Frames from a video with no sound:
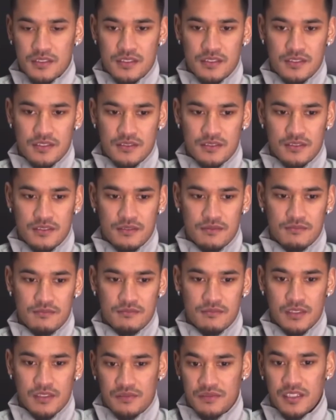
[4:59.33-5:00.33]
as
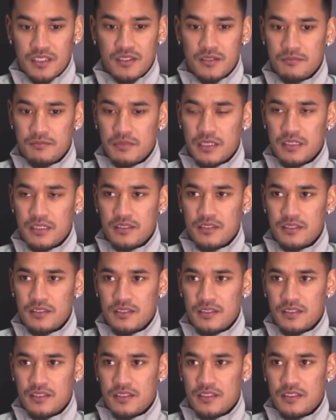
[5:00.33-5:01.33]
having a
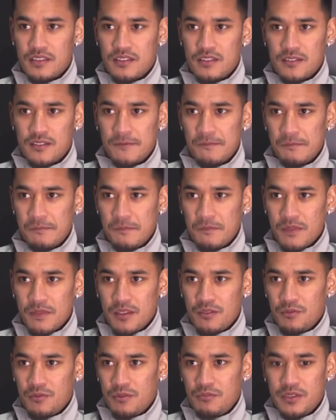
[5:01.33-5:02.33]
74.5 save
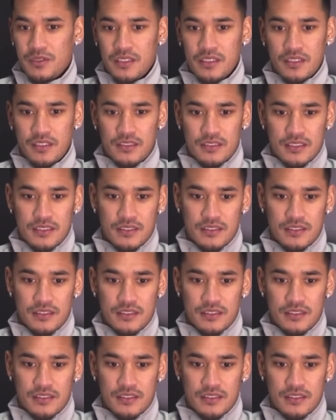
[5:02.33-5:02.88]
percentage.